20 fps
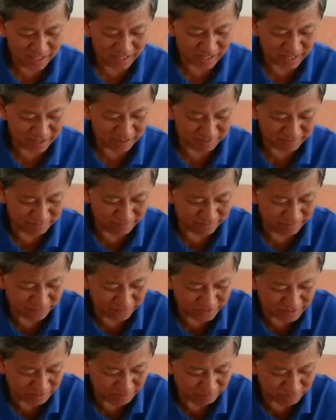um, for
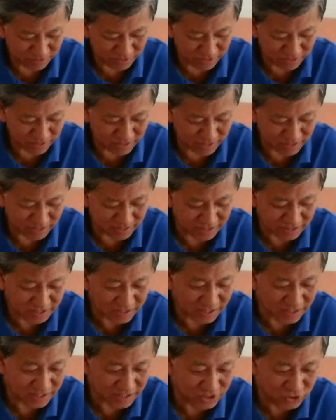example, you can just
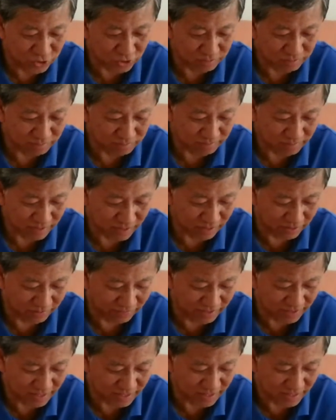cut a strip out of
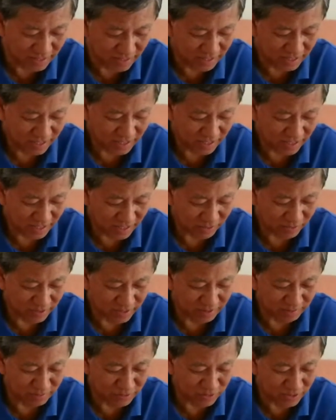it, like
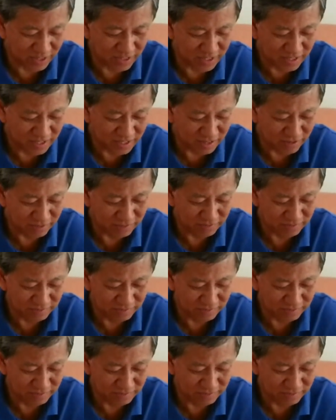what I'm doing here now.